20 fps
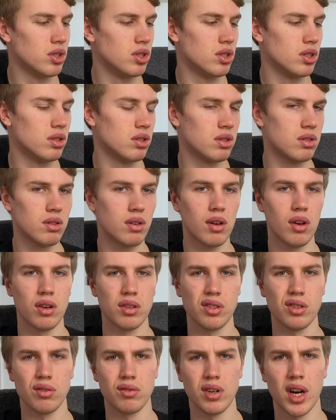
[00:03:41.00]
is
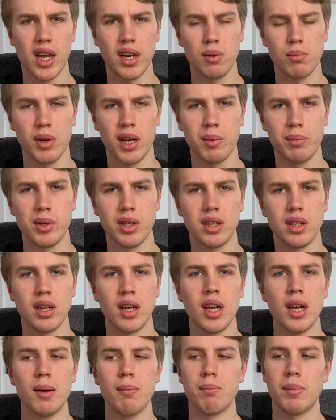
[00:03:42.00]
also great in my
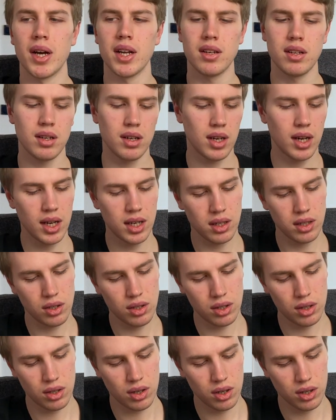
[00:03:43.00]
opinion, but I
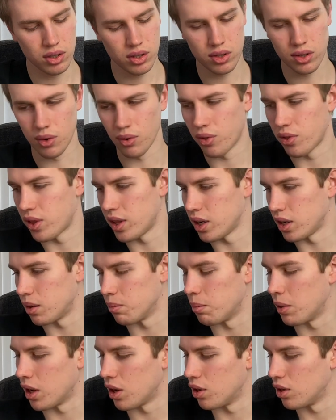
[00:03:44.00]
also think
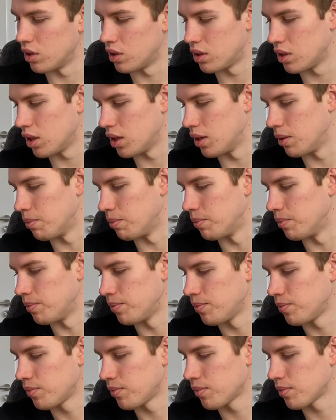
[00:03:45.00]
about
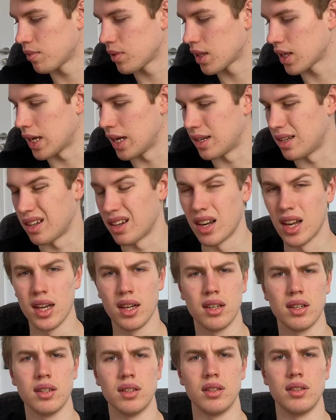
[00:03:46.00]
getting
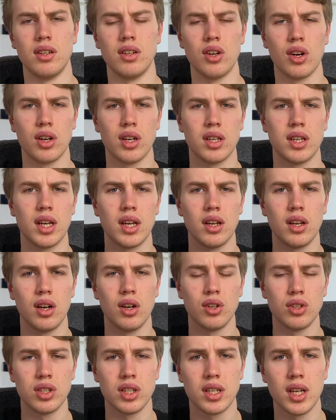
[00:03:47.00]
like a
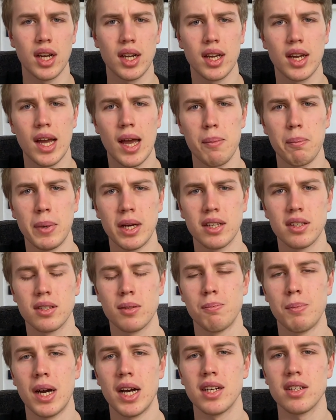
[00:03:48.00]
Logitech
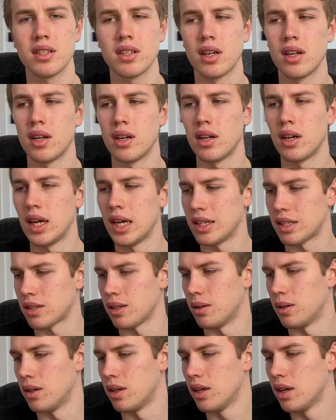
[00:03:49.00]
MX Master as
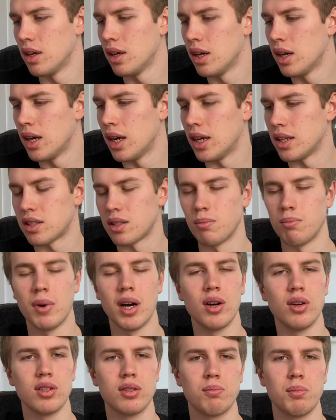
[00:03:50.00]
a
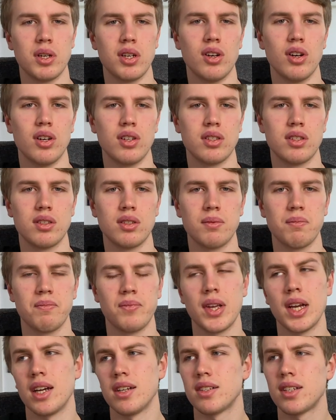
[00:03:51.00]
mouse, because
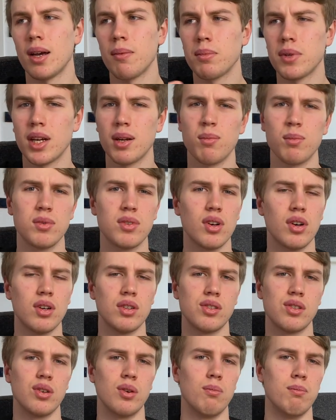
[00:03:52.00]
yeah, I sometimes
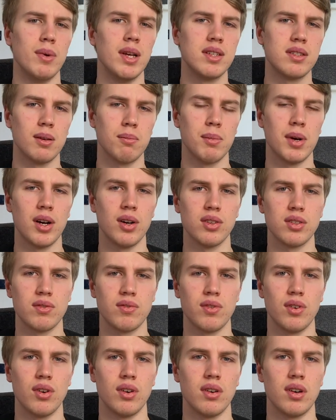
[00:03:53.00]
also miss a mouse
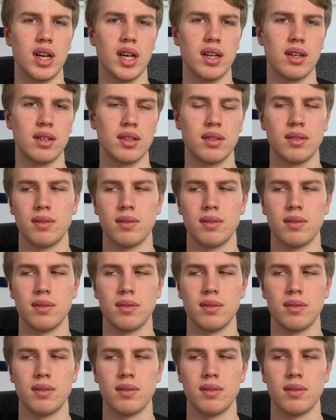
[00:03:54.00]
for like